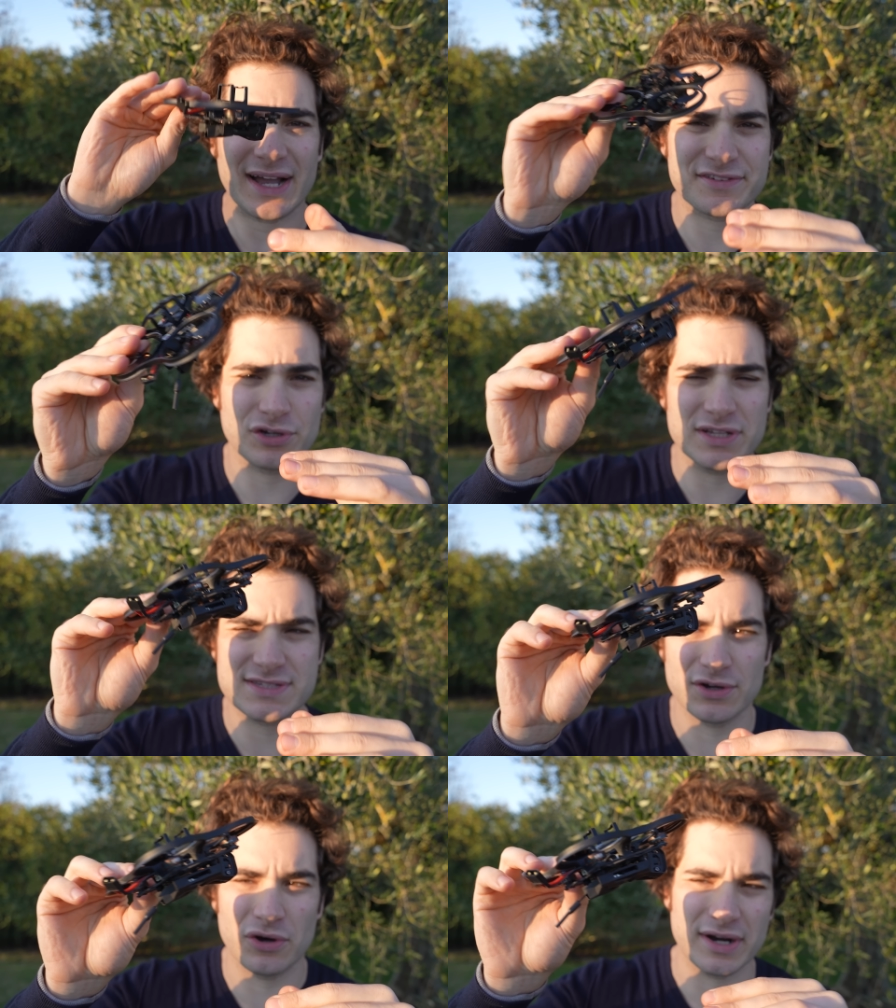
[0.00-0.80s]
acts on
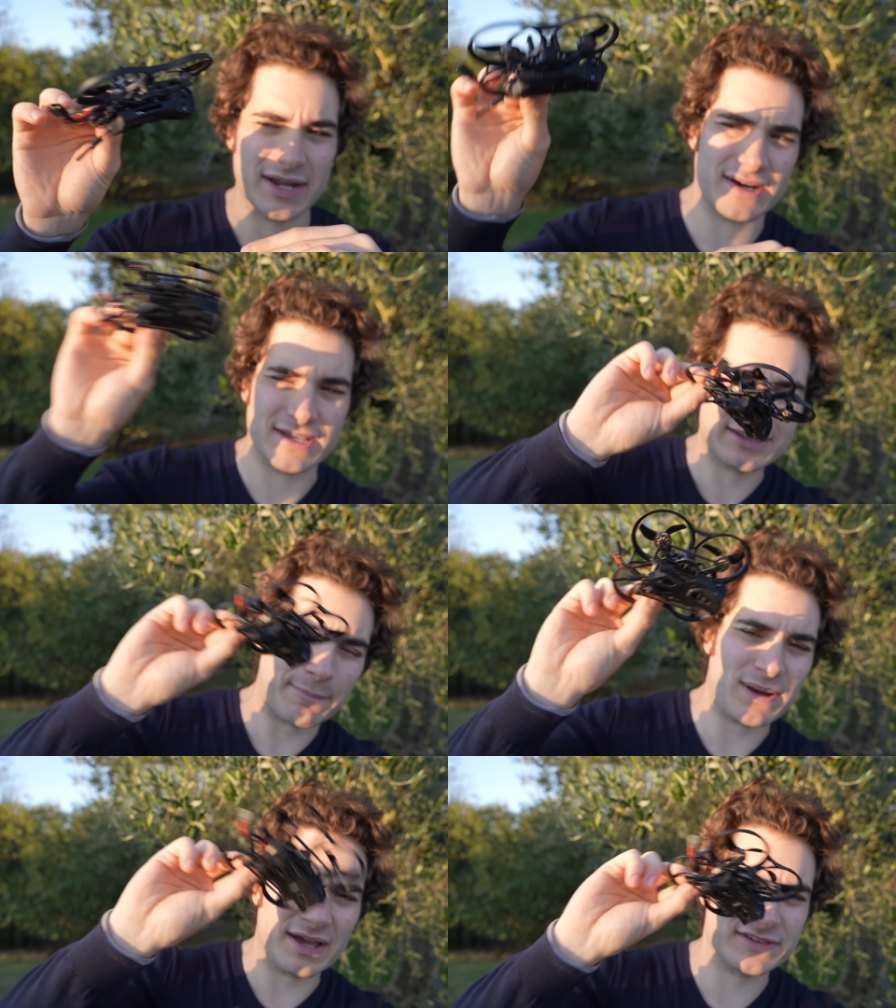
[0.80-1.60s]
its own and it
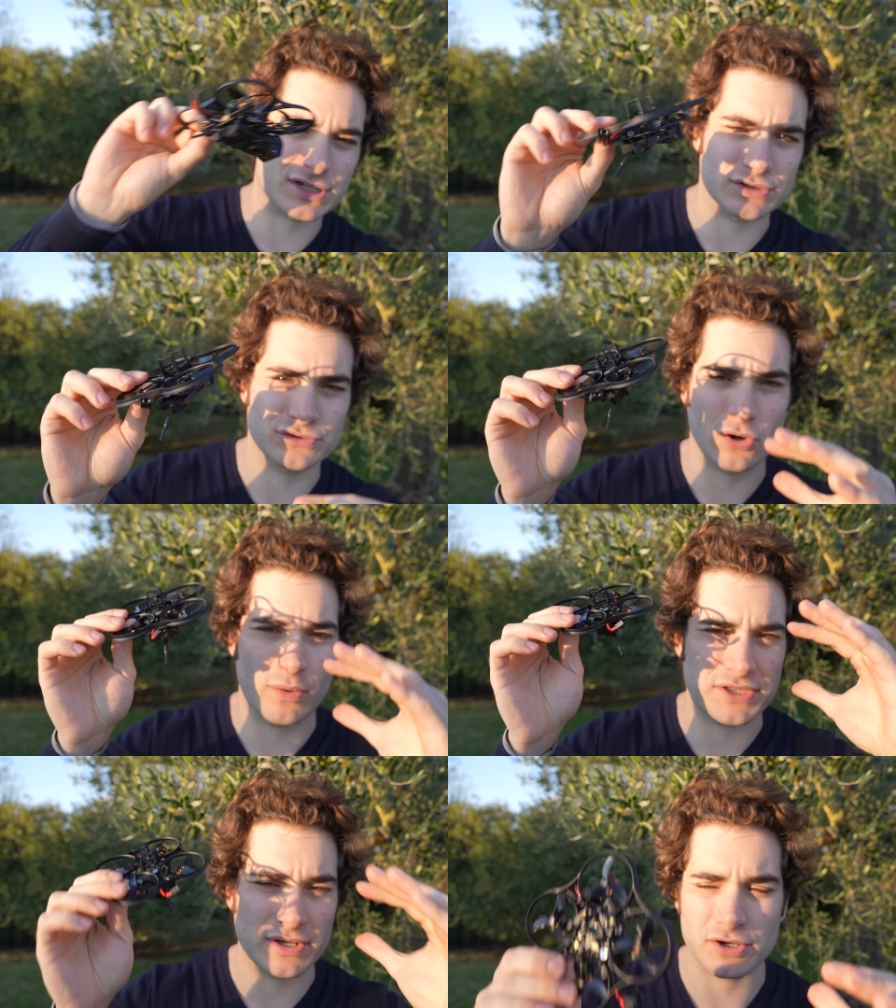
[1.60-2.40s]
applies throttle
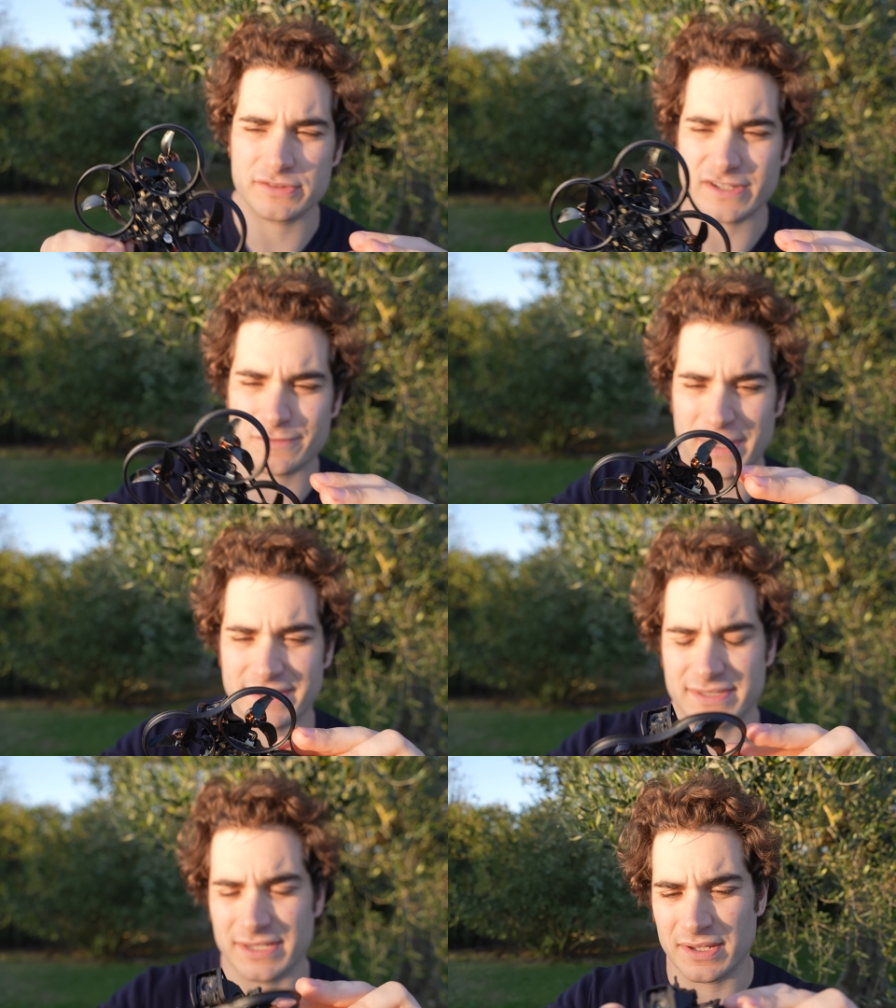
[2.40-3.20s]
when you're not
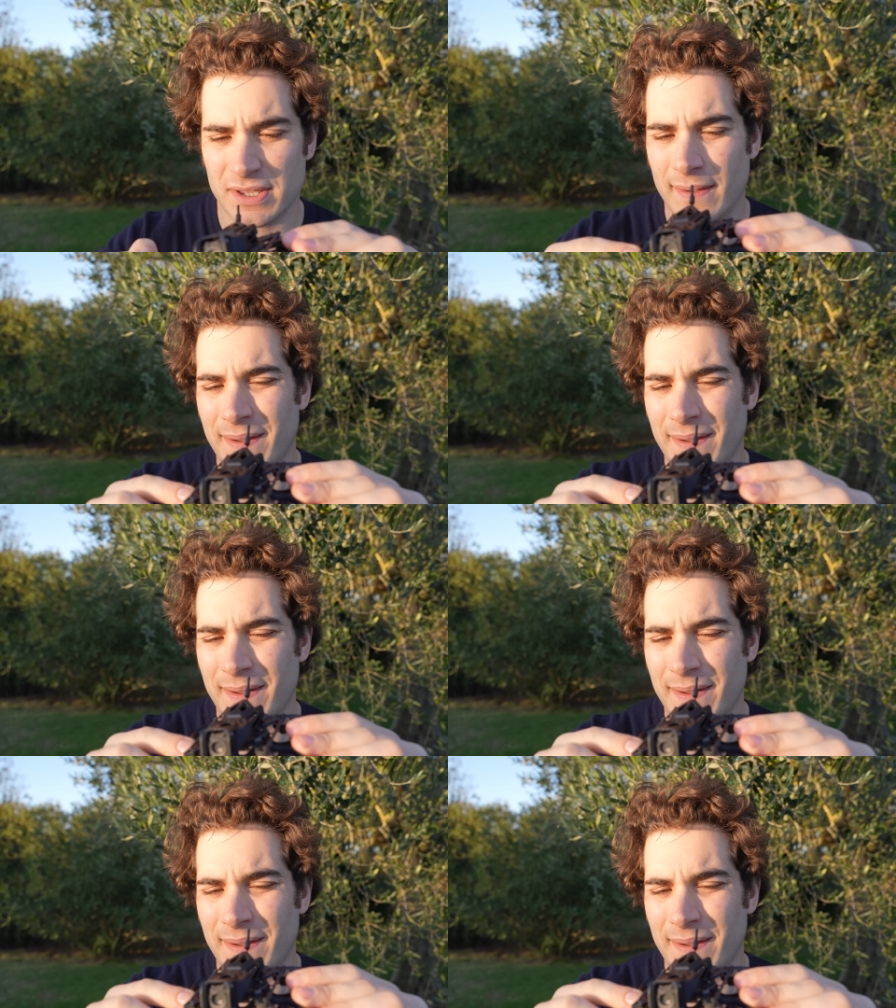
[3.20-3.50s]
expecting.